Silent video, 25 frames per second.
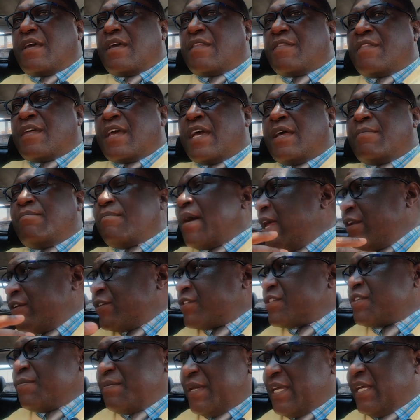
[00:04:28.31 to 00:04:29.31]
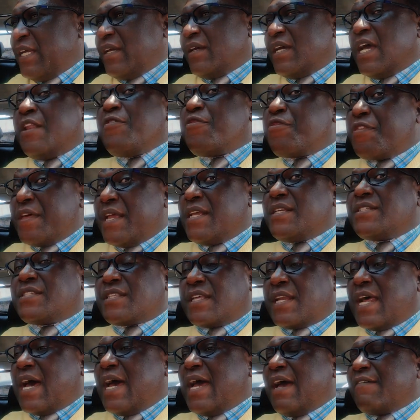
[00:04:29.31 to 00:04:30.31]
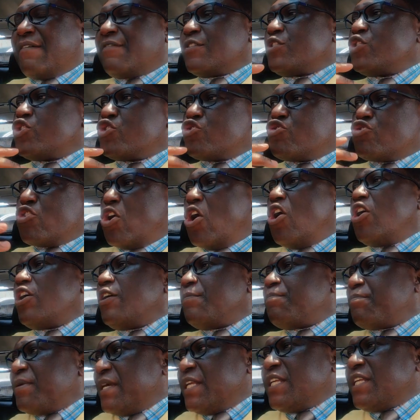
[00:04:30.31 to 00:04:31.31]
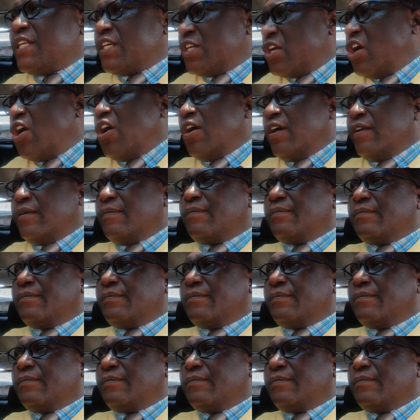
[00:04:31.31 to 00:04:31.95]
that matter to me and things that I have a strong opinion on.